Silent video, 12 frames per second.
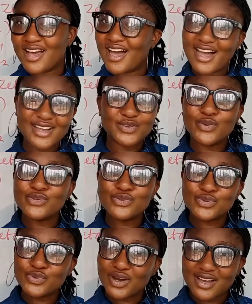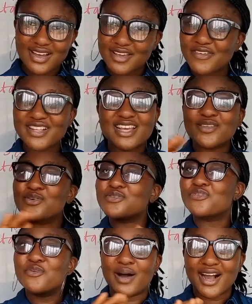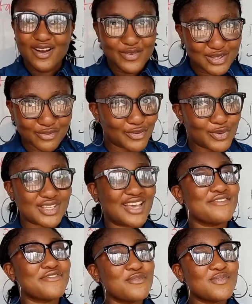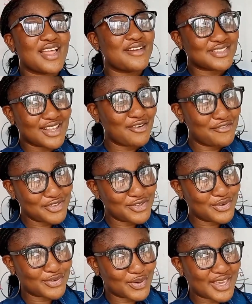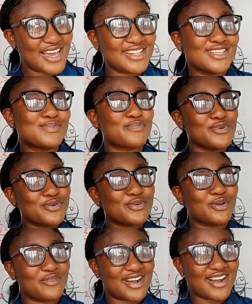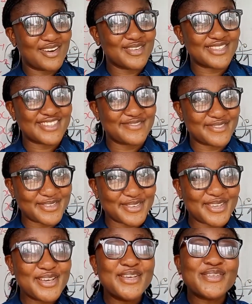I don't do, in fact, I don't film accounting videos. I film lifestyle videos, okay, and a sprinkle of accounting videos.